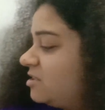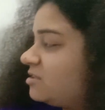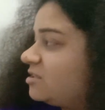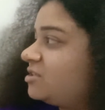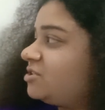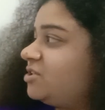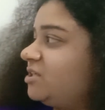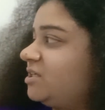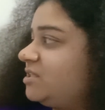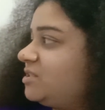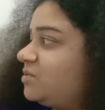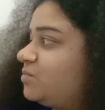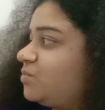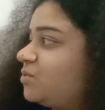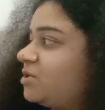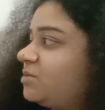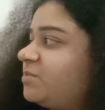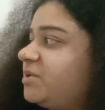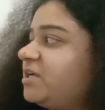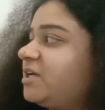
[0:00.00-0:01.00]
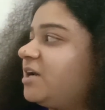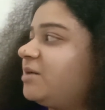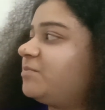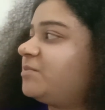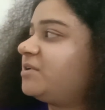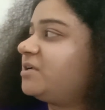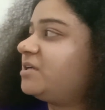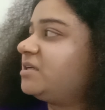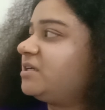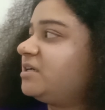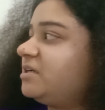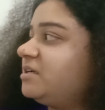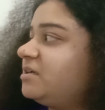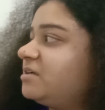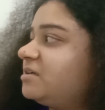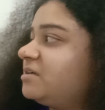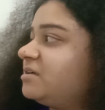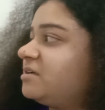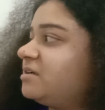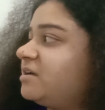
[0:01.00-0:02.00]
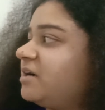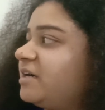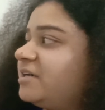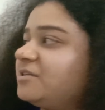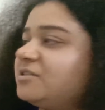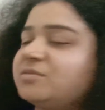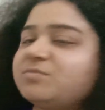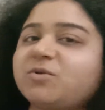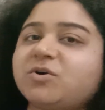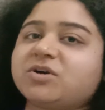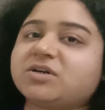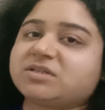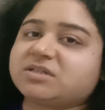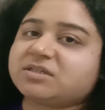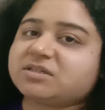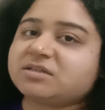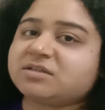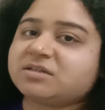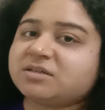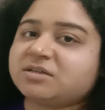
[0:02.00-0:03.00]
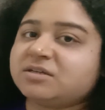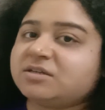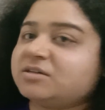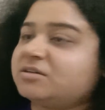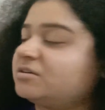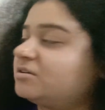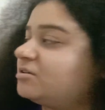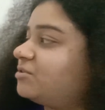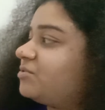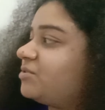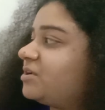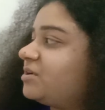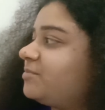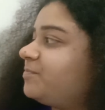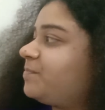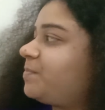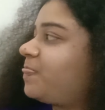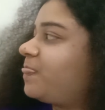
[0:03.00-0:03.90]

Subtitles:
The genes would be capital T and small t. Okay.